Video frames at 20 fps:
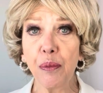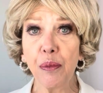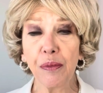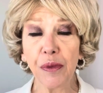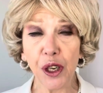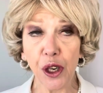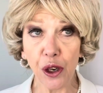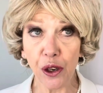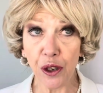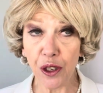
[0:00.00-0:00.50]

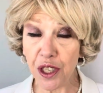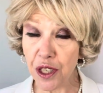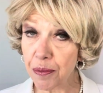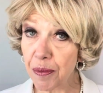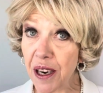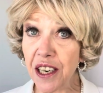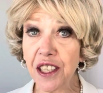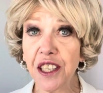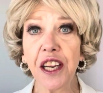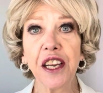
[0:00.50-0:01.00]
your
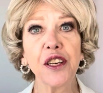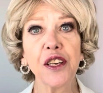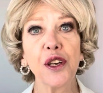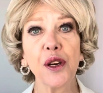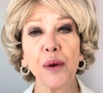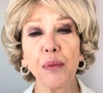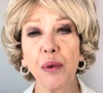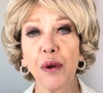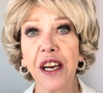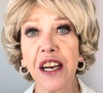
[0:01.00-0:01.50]
space and your
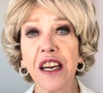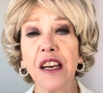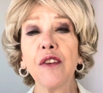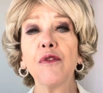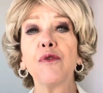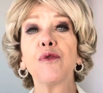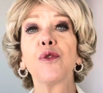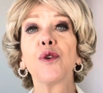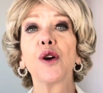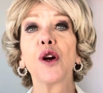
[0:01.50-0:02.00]
brain
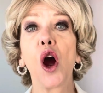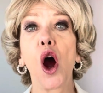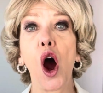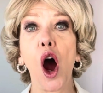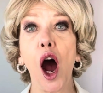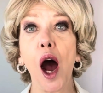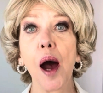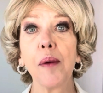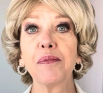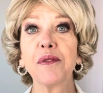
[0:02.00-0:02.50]
for
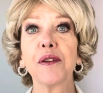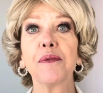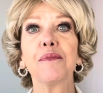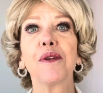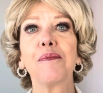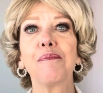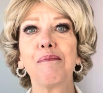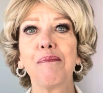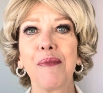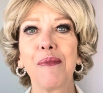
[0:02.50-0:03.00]

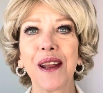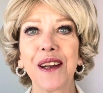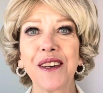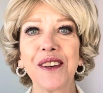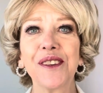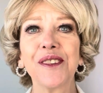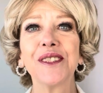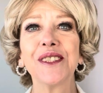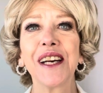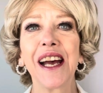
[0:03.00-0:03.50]
optimum
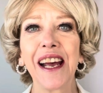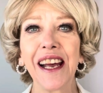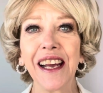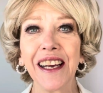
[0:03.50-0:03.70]
mental